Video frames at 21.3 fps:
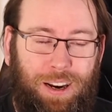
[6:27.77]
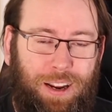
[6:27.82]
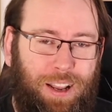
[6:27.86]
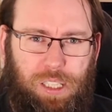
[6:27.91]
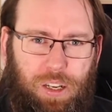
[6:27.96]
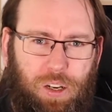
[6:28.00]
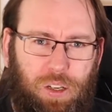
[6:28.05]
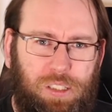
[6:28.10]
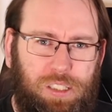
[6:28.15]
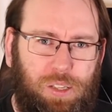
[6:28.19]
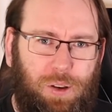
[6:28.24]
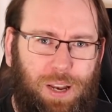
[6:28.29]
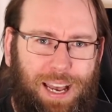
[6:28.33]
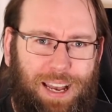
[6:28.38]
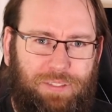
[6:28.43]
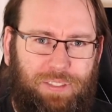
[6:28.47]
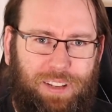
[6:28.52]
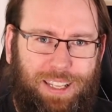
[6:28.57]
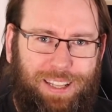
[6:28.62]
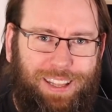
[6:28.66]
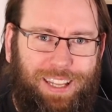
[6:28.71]
They also
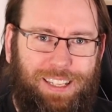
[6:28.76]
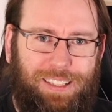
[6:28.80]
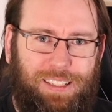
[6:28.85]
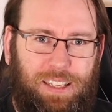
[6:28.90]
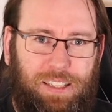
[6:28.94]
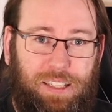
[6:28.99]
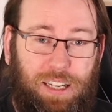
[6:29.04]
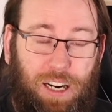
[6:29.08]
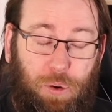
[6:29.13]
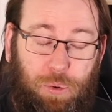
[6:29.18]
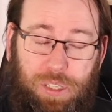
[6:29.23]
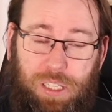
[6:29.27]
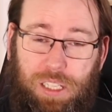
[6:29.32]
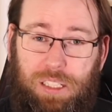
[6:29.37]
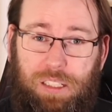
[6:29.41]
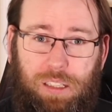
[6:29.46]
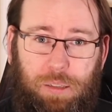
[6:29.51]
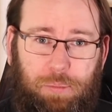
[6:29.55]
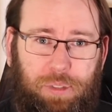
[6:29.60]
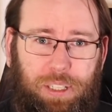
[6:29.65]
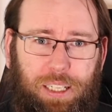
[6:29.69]
have in this guitar, which is
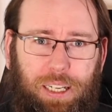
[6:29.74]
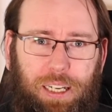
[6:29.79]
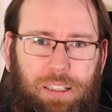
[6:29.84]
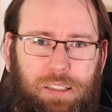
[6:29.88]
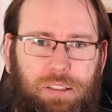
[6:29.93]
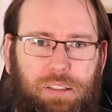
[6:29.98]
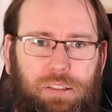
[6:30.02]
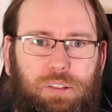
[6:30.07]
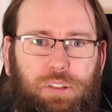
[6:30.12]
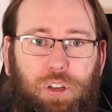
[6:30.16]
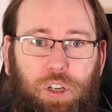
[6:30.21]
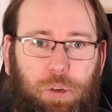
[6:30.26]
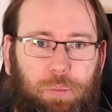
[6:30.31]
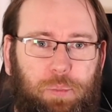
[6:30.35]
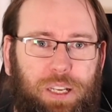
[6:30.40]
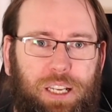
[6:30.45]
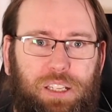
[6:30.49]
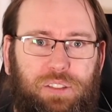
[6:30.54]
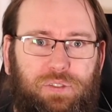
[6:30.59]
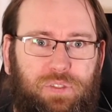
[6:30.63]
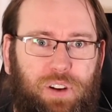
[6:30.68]
something that struck
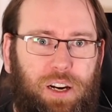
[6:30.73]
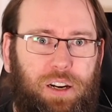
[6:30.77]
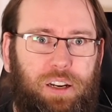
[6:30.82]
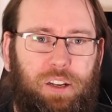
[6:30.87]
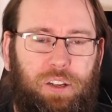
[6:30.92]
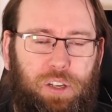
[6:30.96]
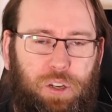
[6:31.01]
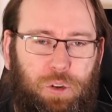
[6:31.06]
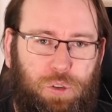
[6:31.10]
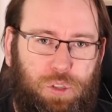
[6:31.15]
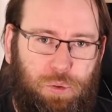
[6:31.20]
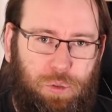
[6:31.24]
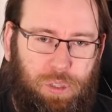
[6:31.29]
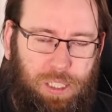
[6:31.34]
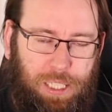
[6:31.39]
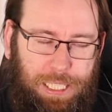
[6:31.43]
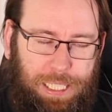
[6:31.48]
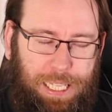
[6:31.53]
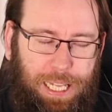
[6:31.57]
me as very unusual,